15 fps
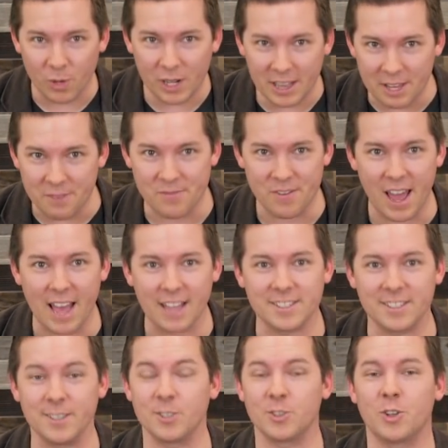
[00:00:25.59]
really
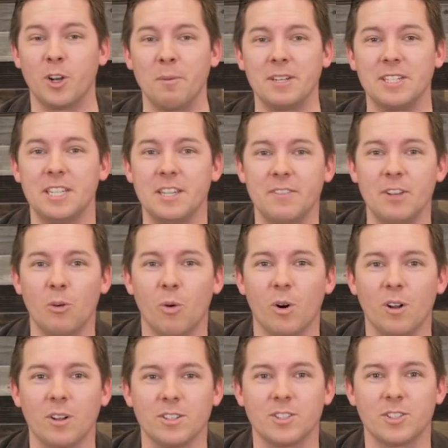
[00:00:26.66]
fast in the streaming TV
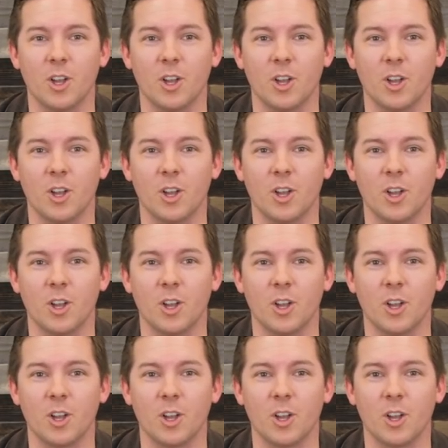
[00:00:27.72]
world,